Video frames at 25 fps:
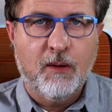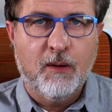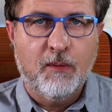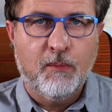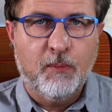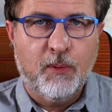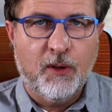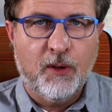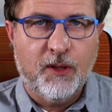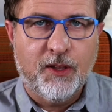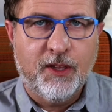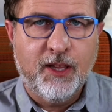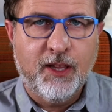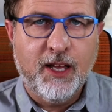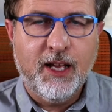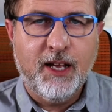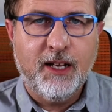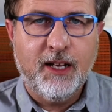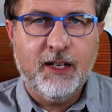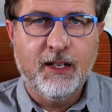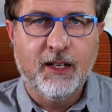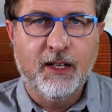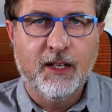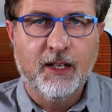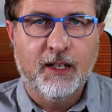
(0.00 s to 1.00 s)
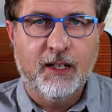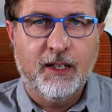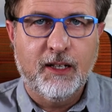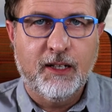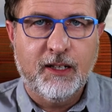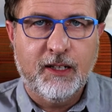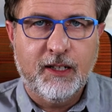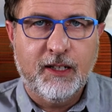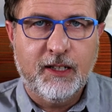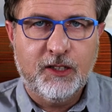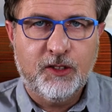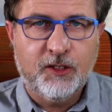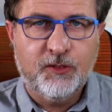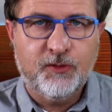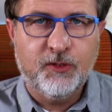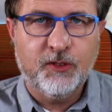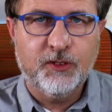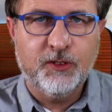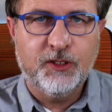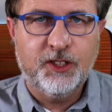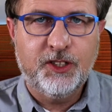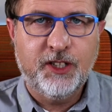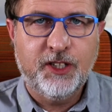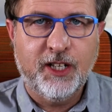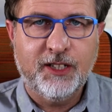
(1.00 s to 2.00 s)
But then it's for
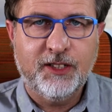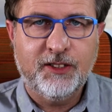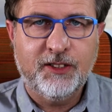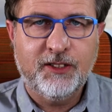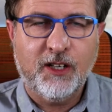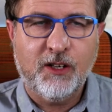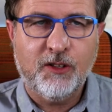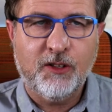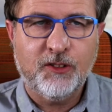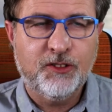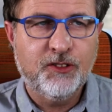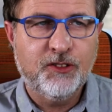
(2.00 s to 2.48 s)
the Gentiles,